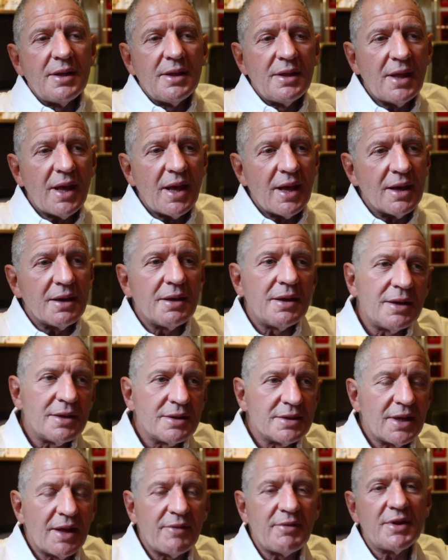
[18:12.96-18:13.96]
Yeah,
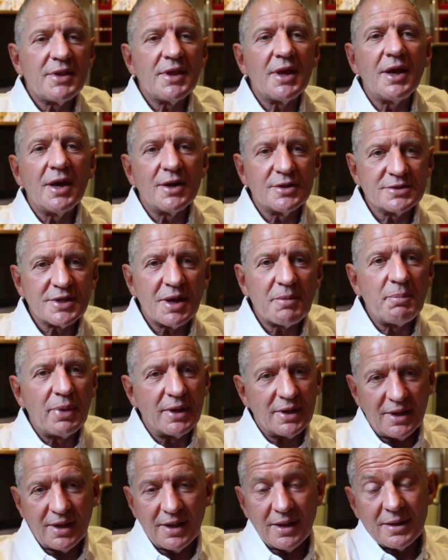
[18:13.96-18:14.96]
everything goes up,
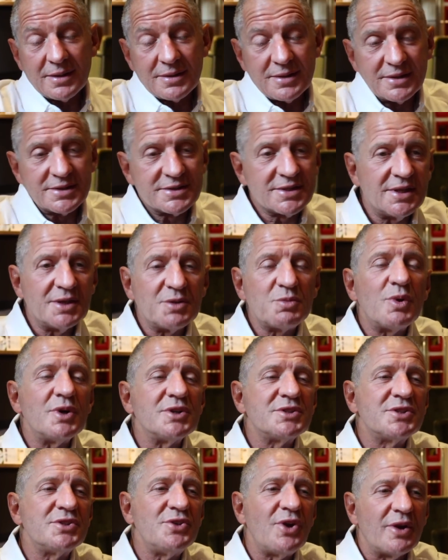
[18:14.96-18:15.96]
but yeah, listen,
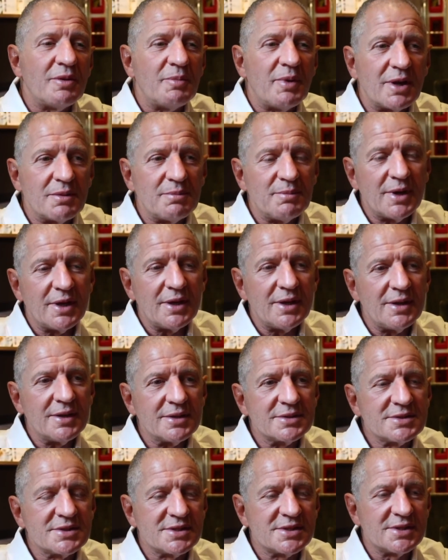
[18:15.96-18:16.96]
it's not about money.